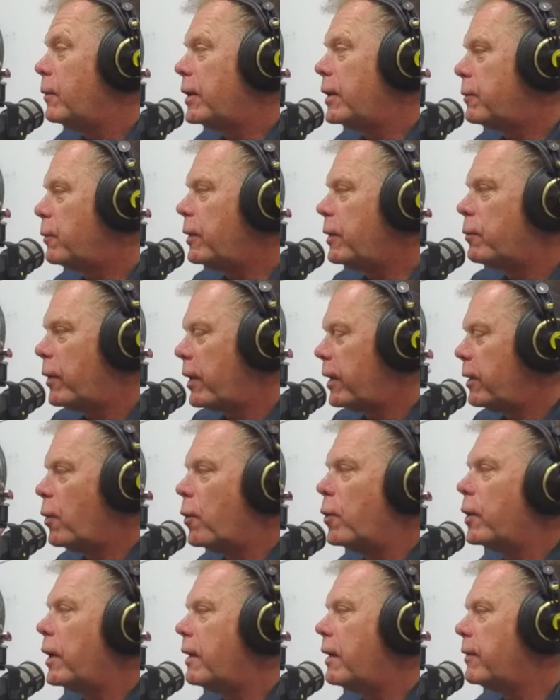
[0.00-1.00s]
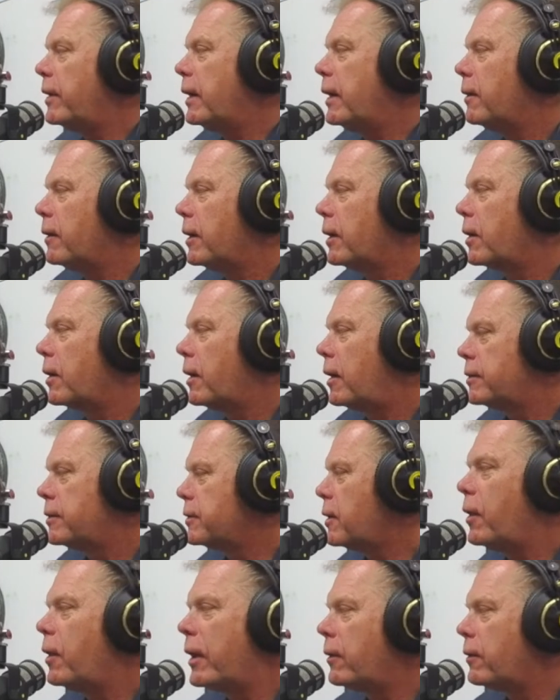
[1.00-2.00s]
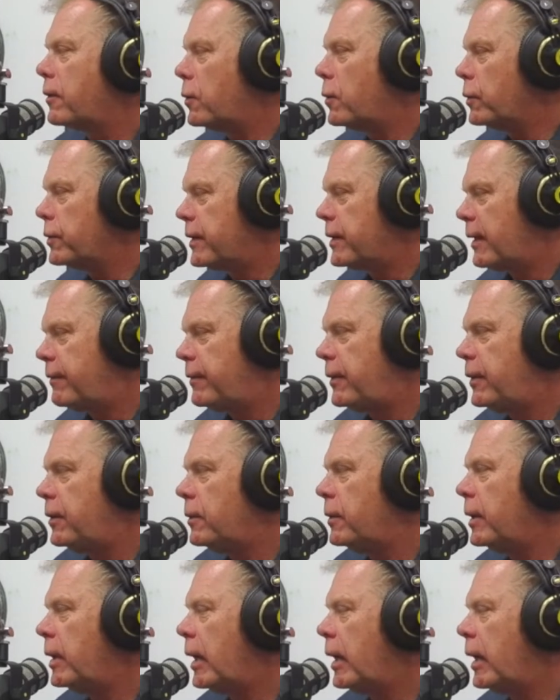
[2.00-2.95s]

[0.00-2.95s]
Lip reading: we run Nord every year, and our cars all air cooled stuff too. And